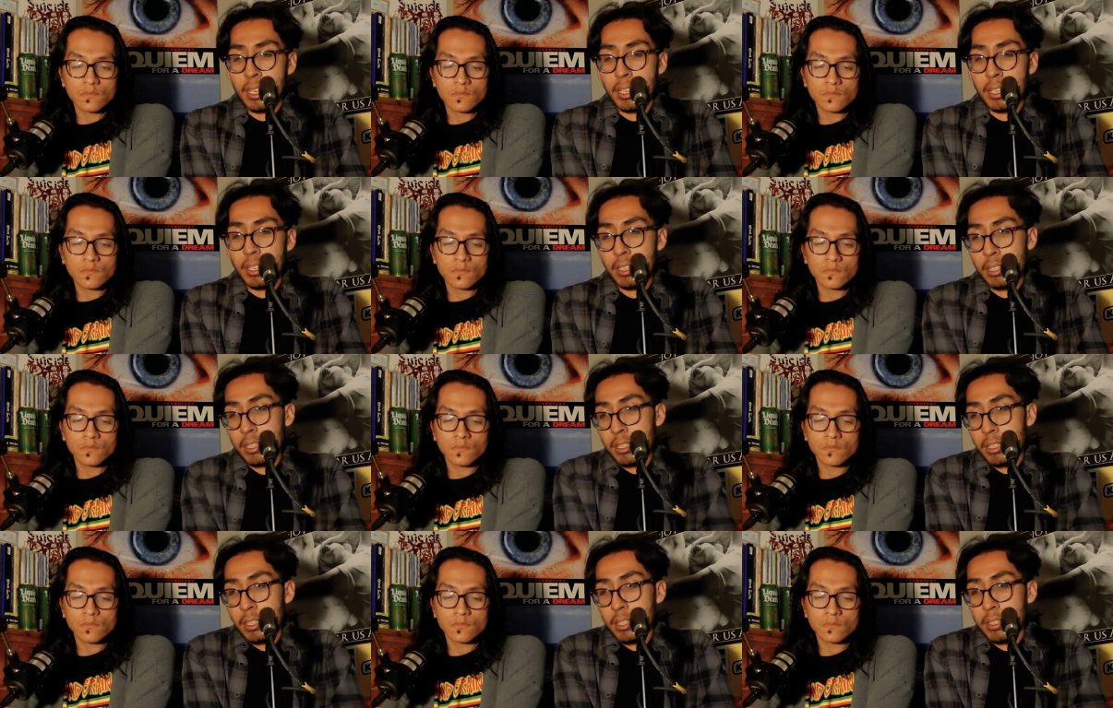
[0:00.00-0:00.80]
Speaker 1: And,
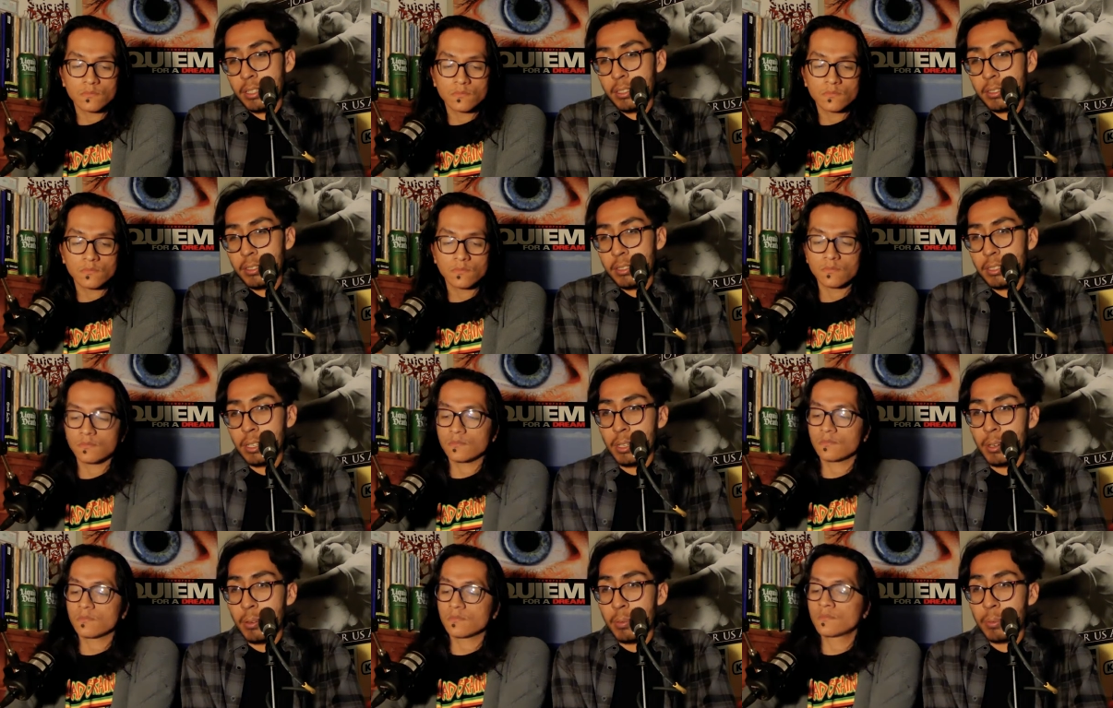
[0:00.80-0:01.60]
uh,
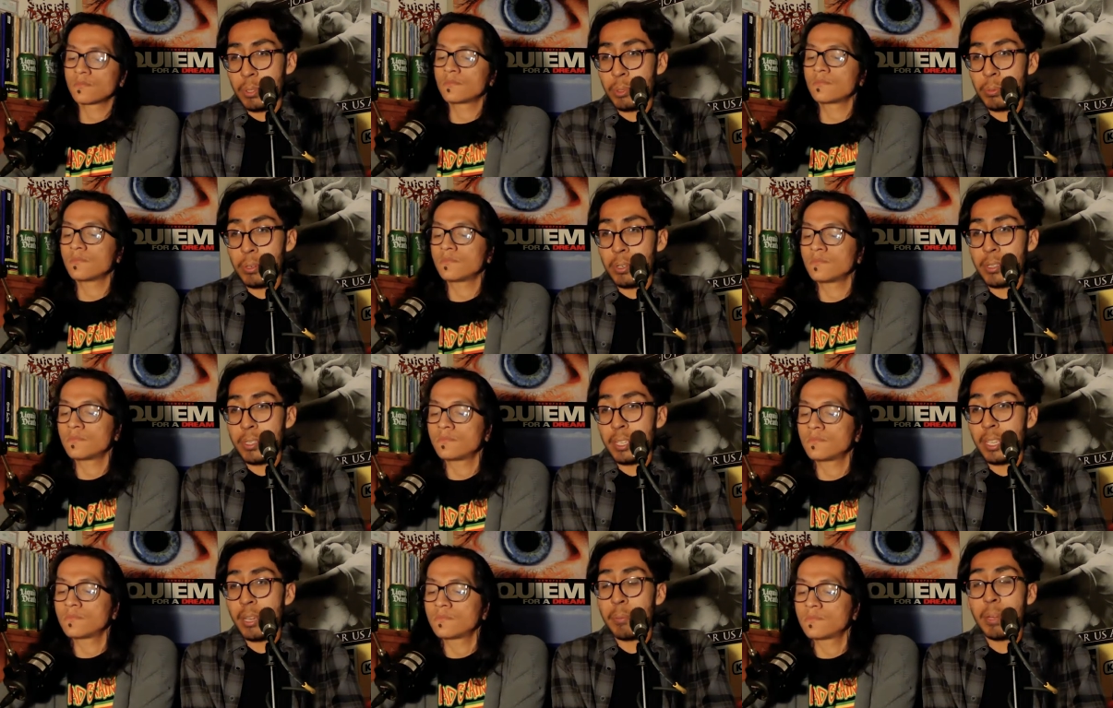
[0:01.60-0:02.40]
you know, we just want
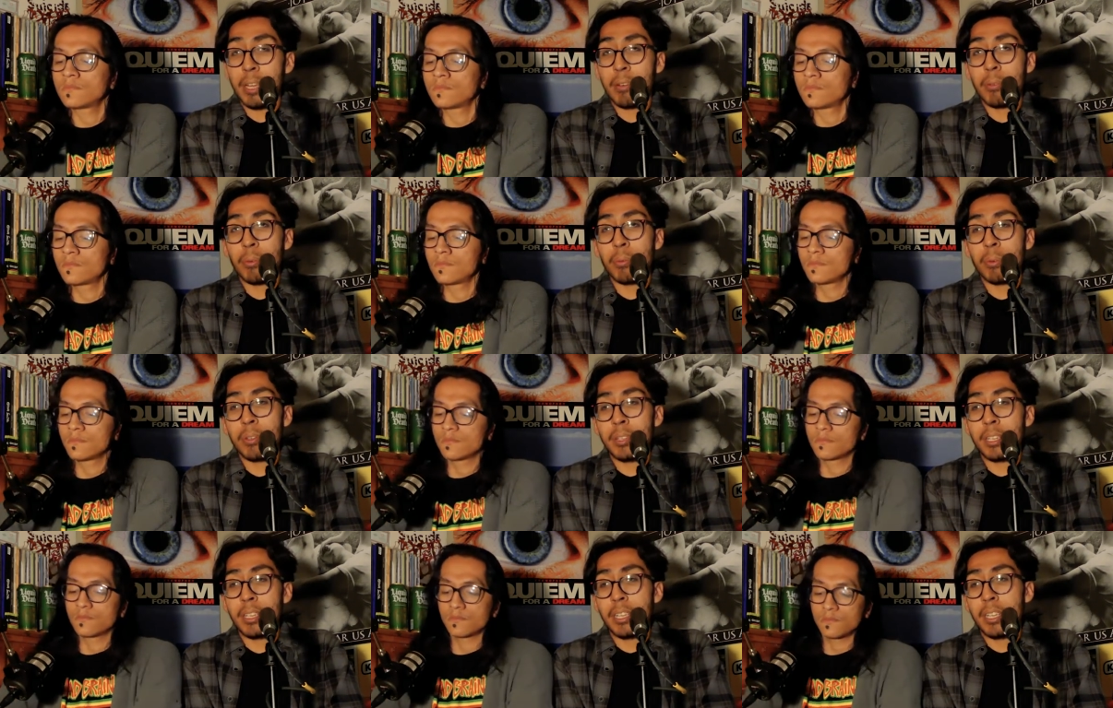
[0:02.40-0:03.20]
to say that we have a
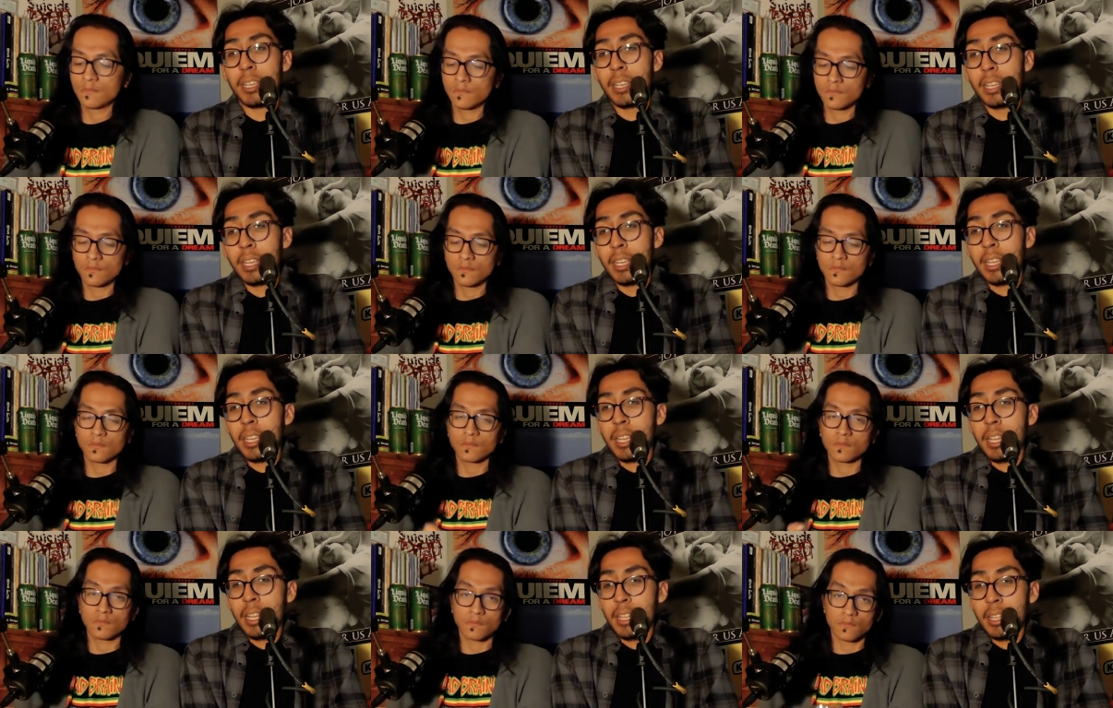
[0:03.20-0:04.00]
really
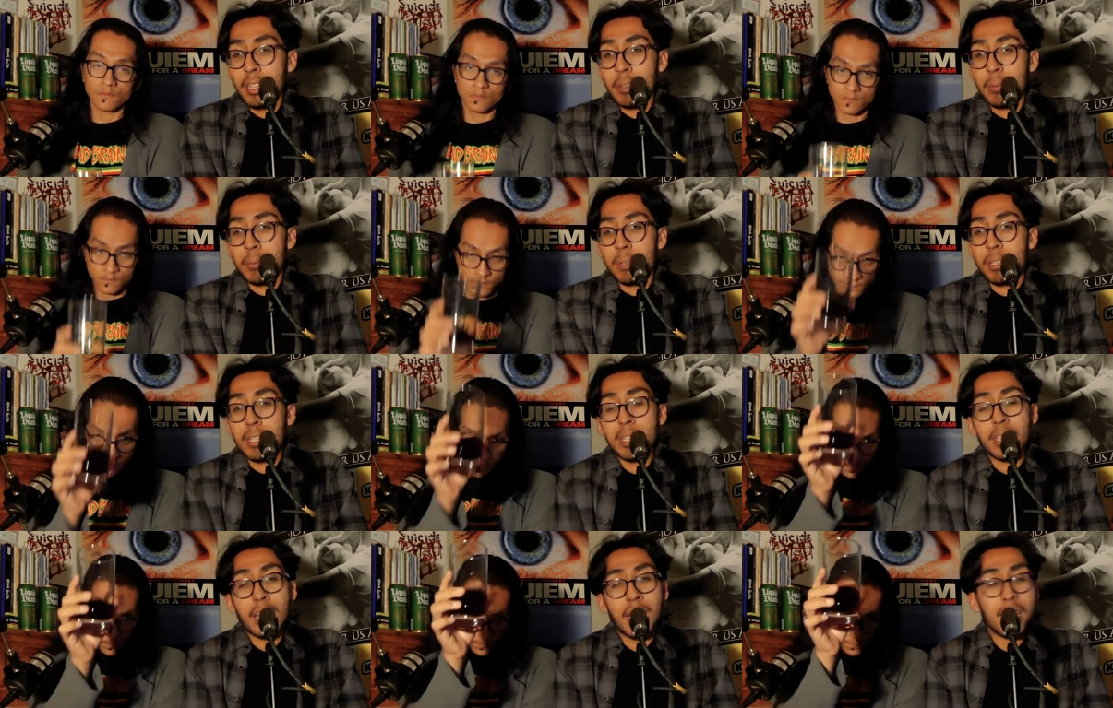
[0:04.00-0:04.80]

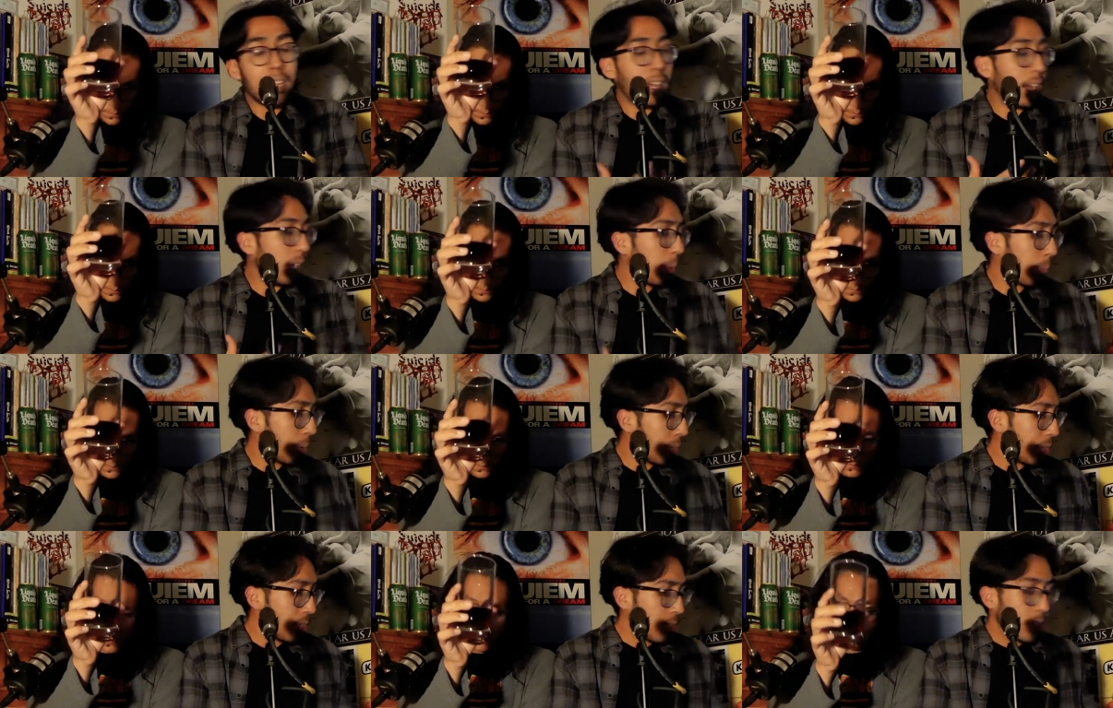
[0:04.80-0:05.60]
really high
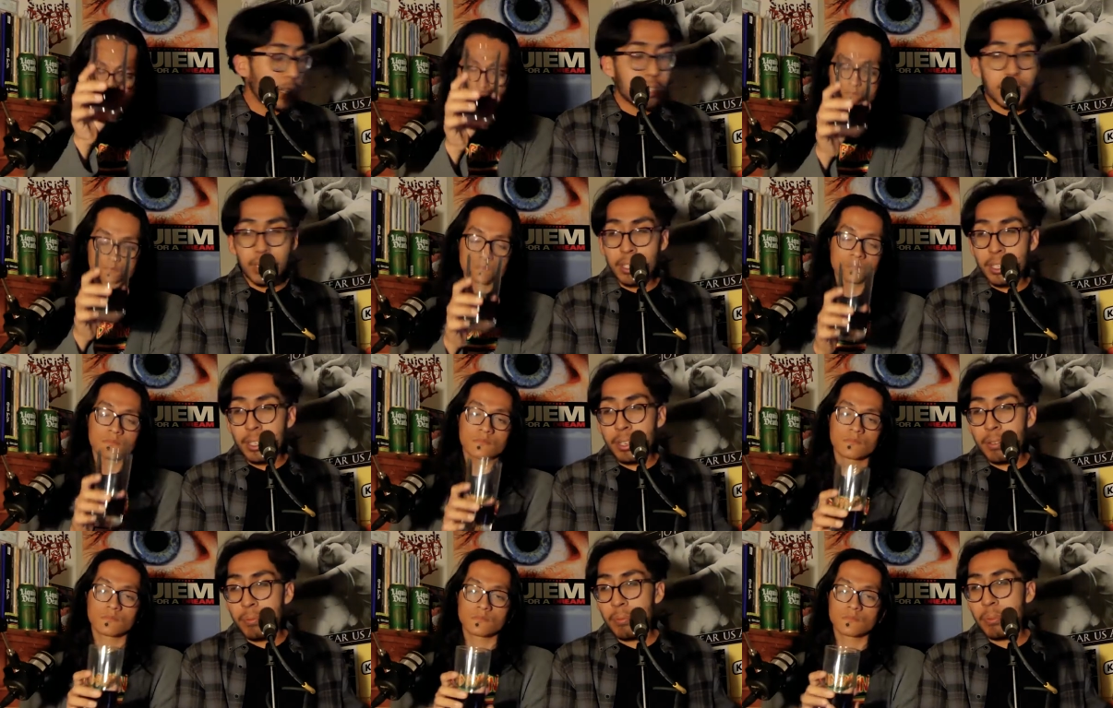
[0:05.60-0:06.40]

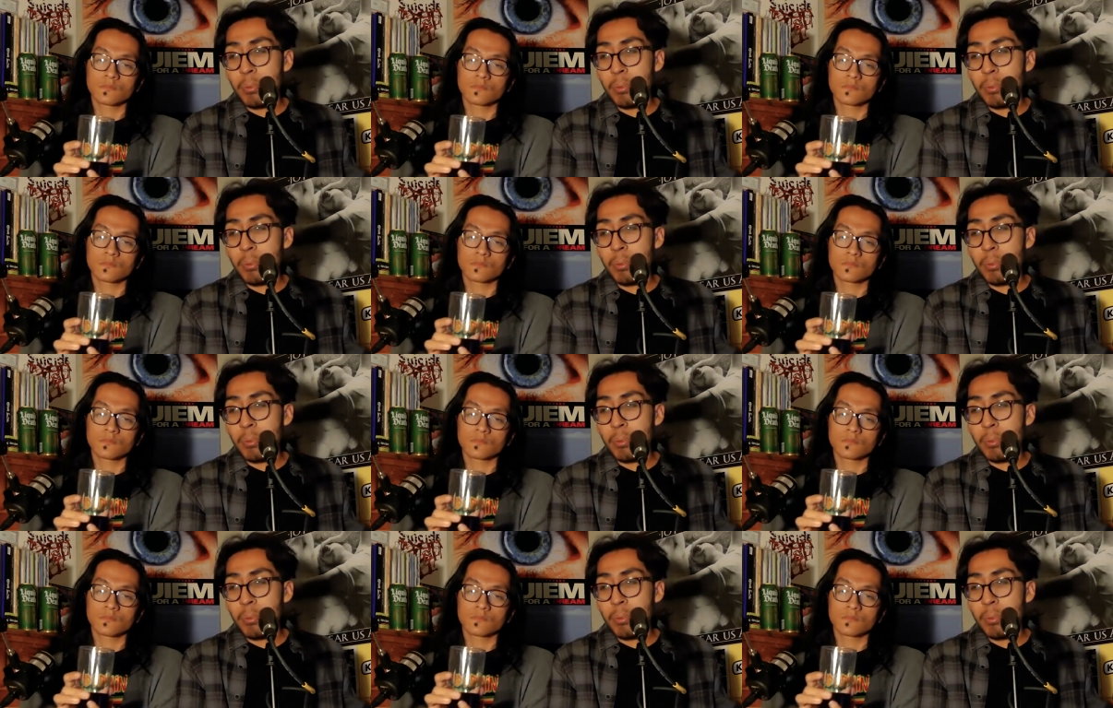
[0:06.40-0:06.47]
appreciation